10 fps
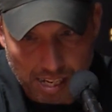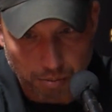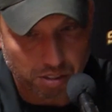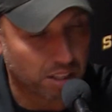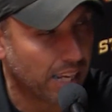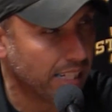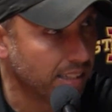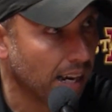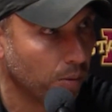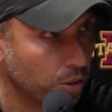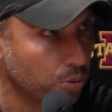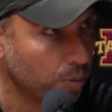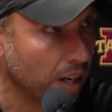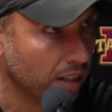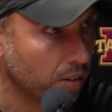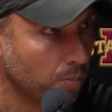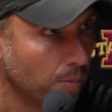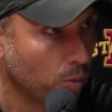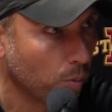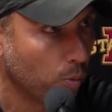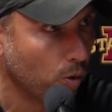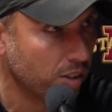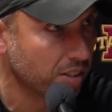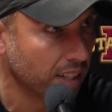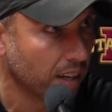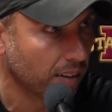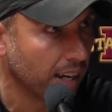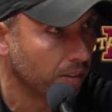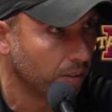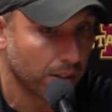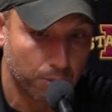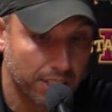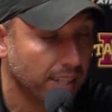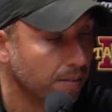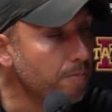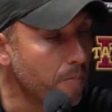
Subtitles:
It was late. I wish we would have had a little bit more poise and got our count right. We didn't.